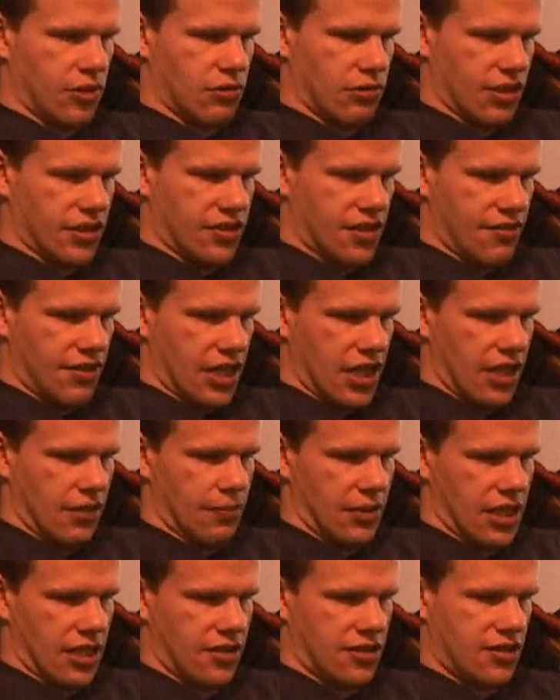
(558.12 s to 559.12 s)
between 7 and
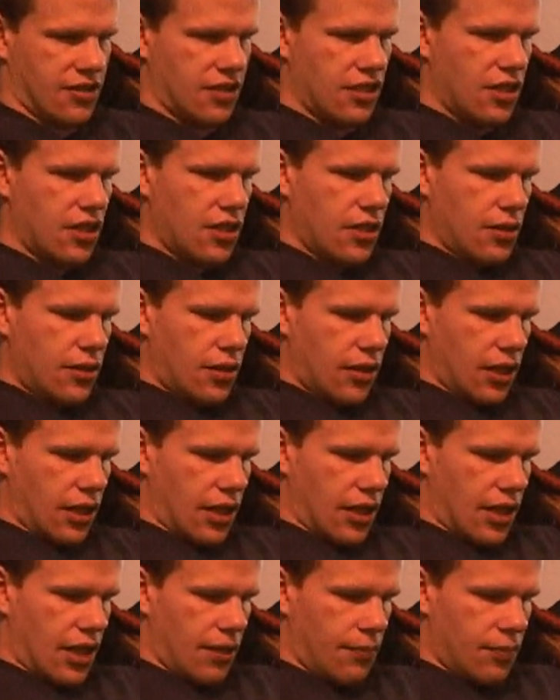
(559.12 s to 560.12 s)
8 minutes.
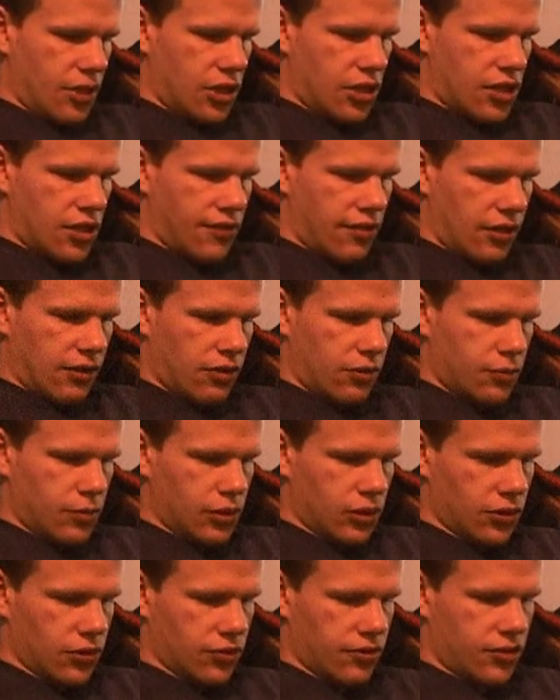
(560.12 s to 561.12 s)
And how much have I
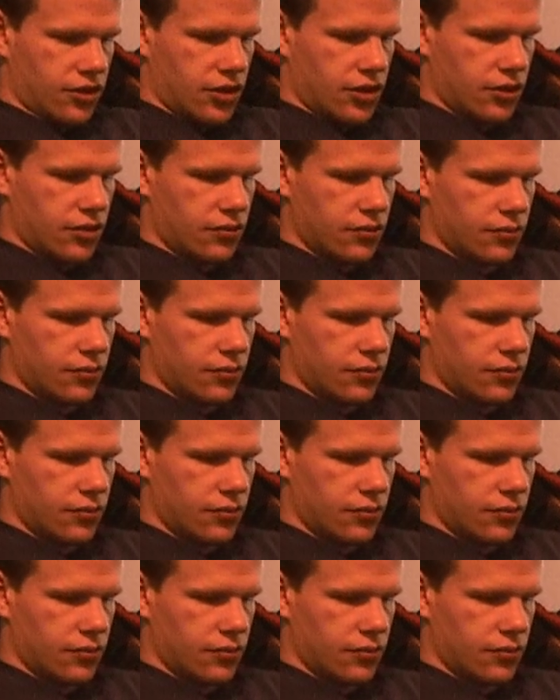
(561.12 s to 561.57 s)
removed?